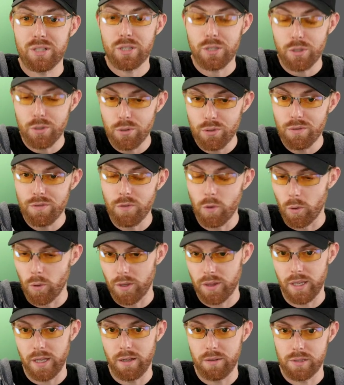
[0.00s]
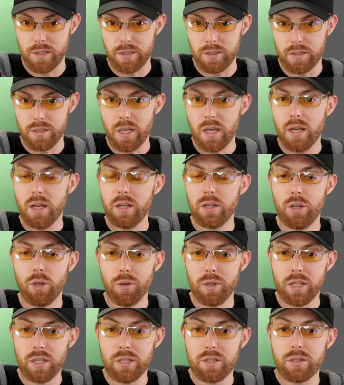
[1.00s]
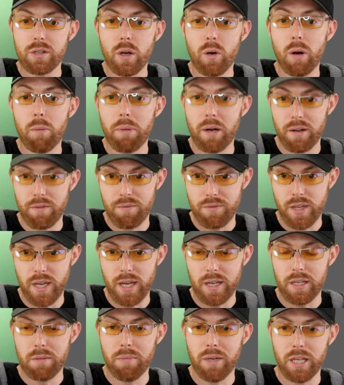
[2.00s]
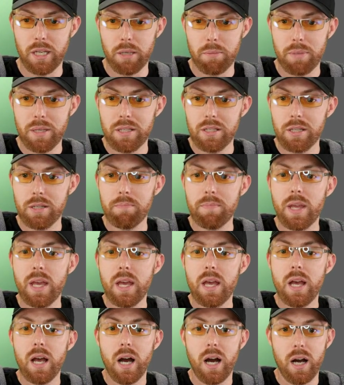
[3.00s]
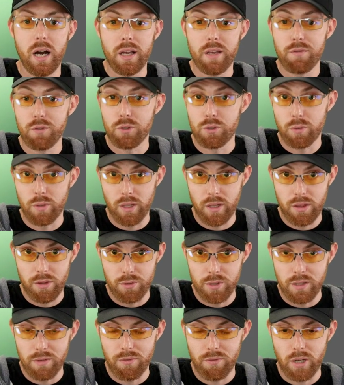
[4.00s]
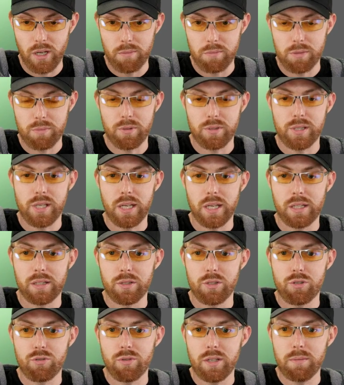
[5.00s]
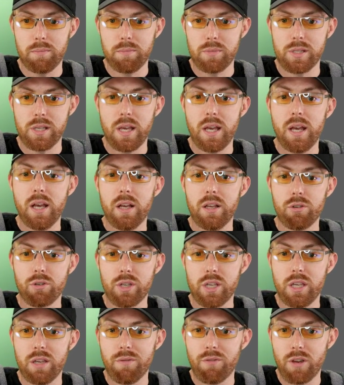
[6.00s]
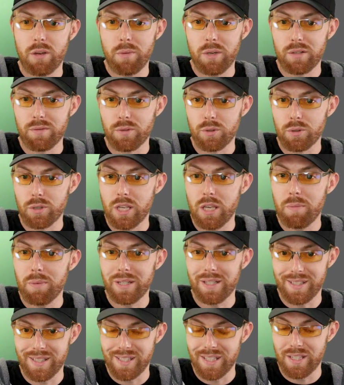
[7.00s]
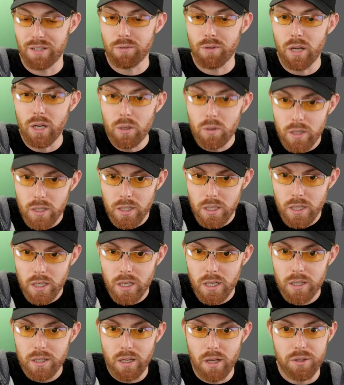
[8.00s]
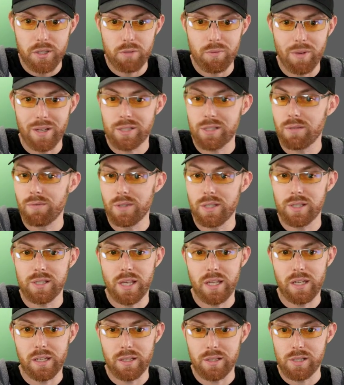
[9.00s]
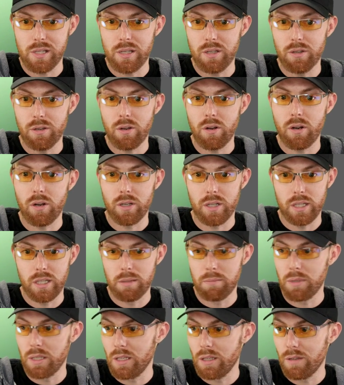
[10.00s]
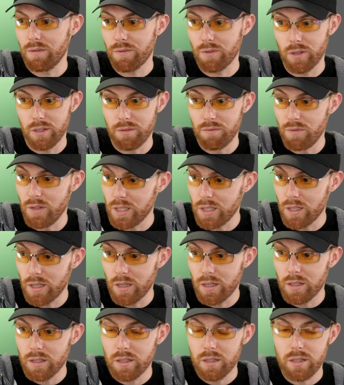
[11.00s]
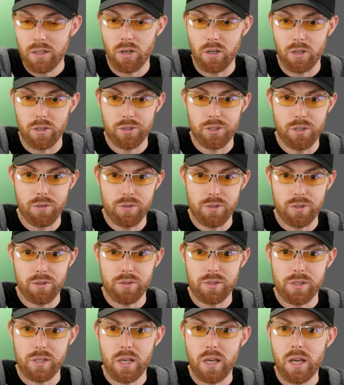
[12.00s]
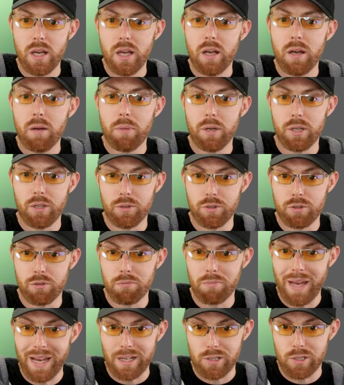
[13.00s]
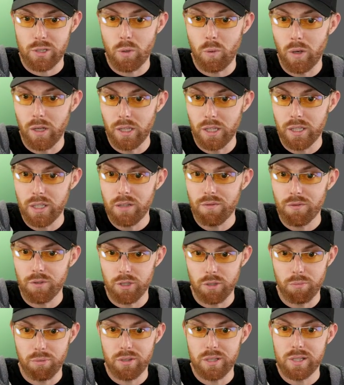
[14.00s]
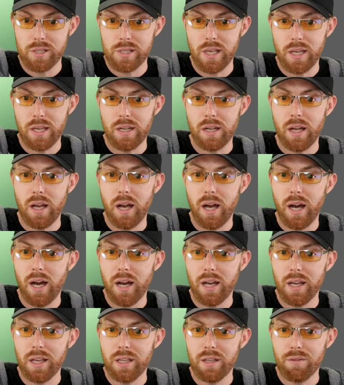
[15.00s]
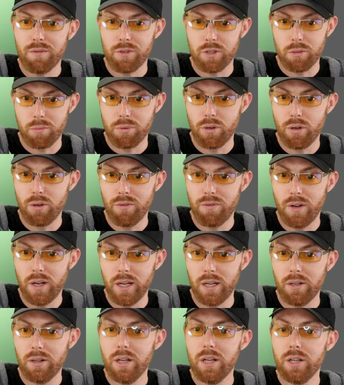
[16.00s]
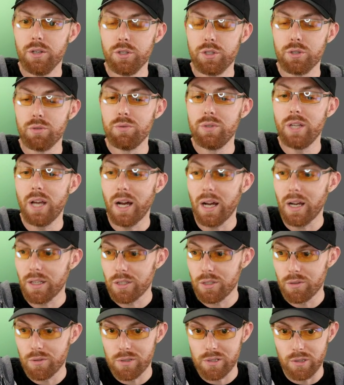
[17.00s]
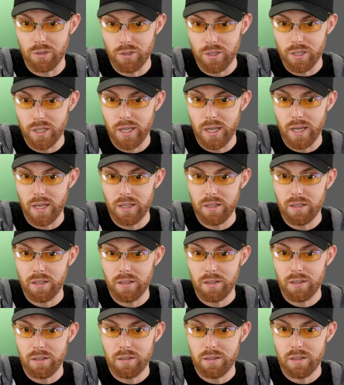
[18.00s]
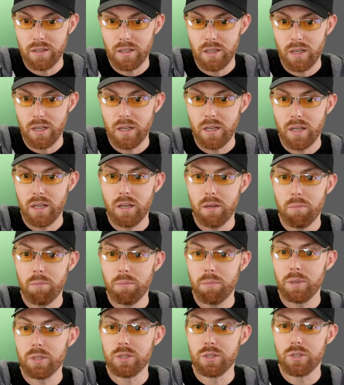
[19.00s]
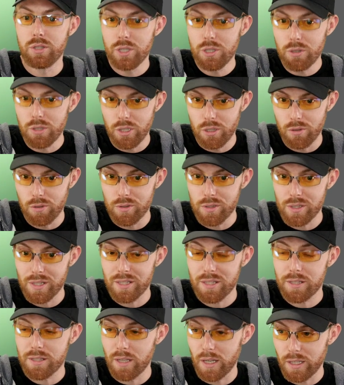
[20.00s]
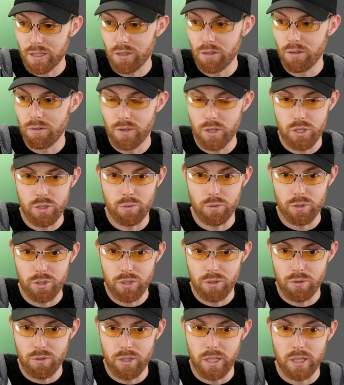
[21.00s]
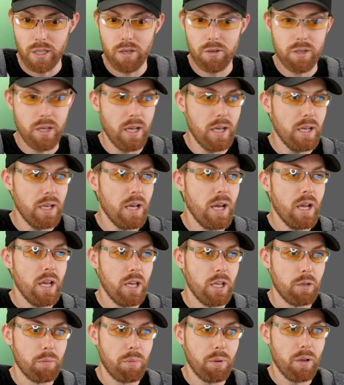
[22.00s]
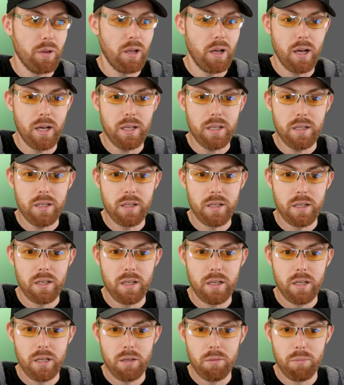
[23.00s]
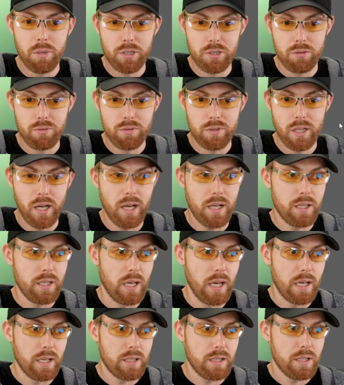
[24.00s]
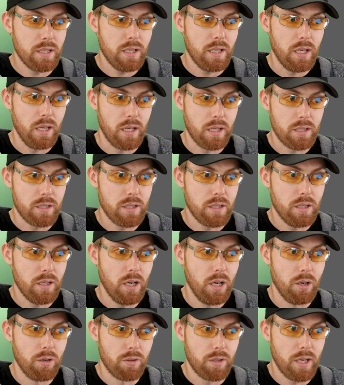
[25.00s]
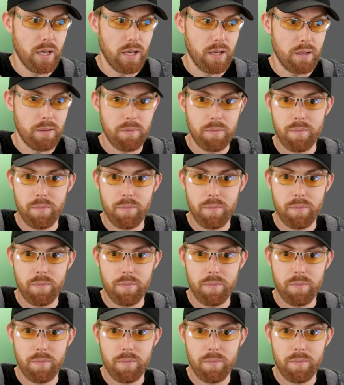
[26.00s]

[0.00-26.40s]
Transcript: to 4,000. No need to go above that, in my opinion, uh, if you're doing 30 frames per second streams. Your keyframe interval, keep it at zero. Now, the rest of these settings here are going to be for NVIDIA card users, but you'll do max quality for your preset, high for your profile. Do not use look ahead but do use psychovisual tuning, okay? Hit apply, but do not yet hit okay.